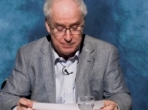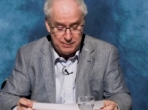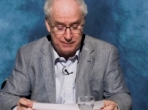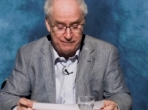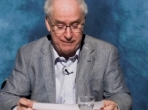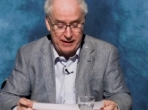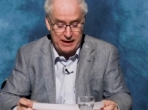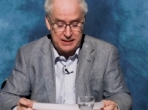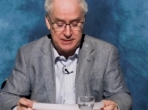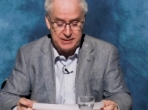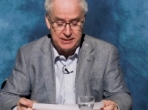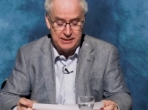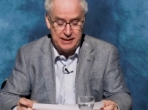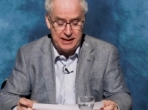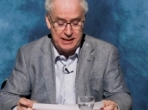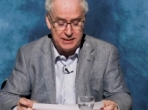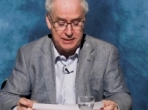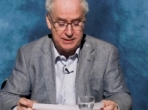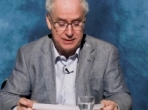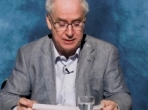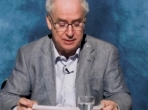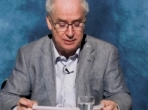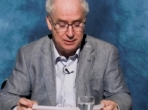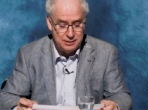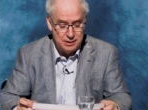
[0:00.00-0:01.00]
to be
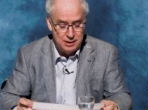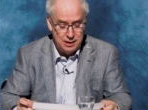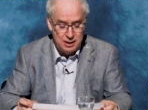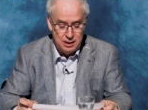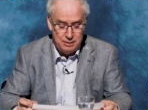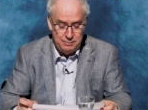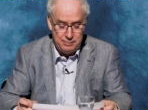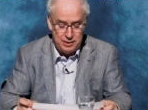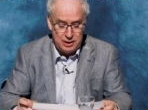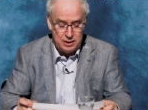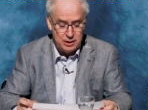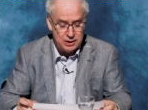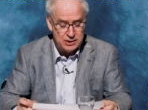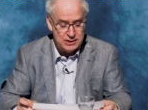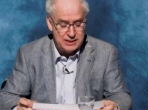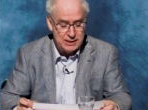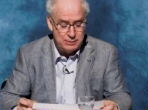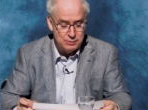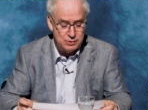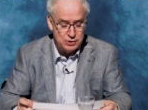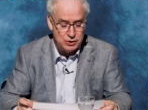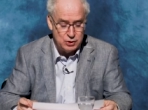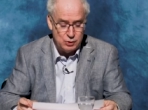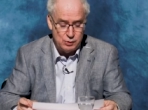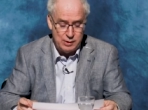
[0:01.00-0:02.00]
vaccinated? Because he
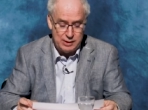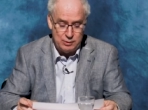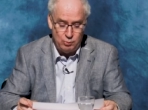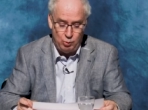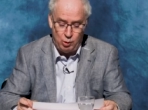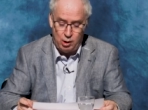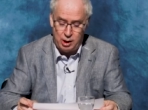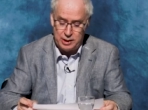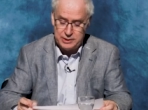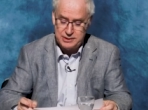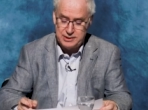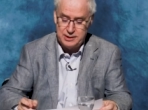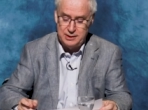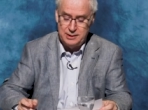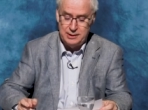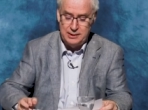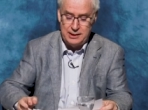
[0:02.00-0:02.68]
was doing what?